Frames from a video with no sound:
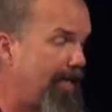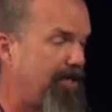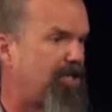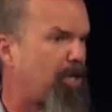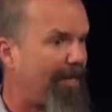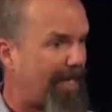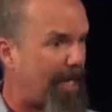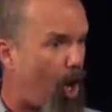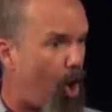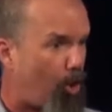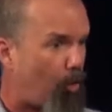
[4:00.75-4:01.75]
It's just going to be that
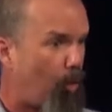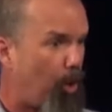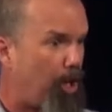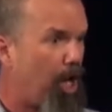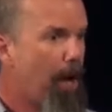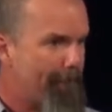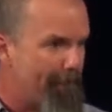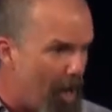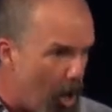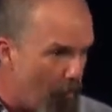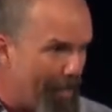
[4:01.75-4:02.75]
awkward
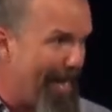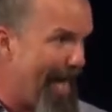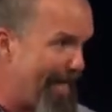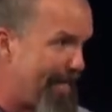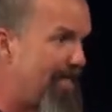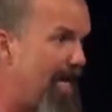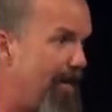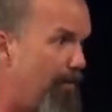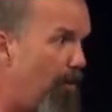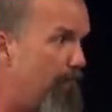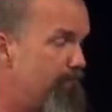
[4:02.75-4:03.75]
moment at the
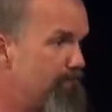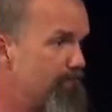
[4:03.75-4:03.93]
table.